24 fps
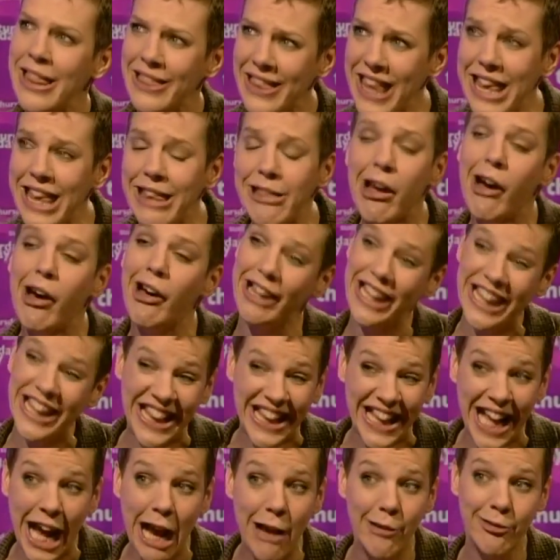These are
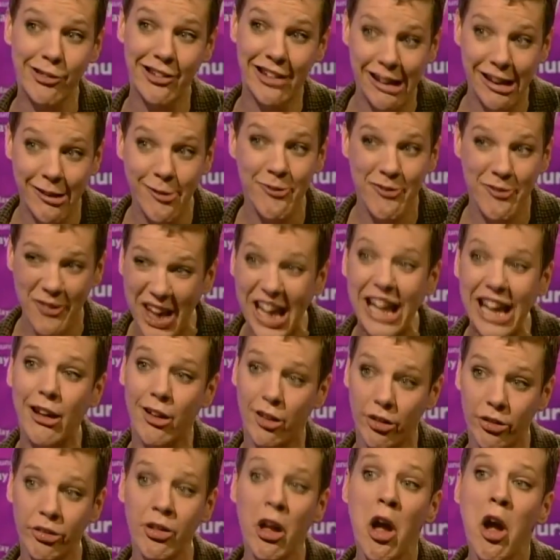astounding
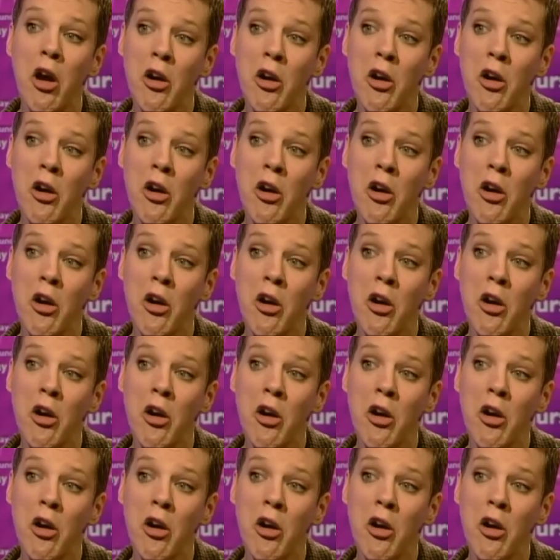figures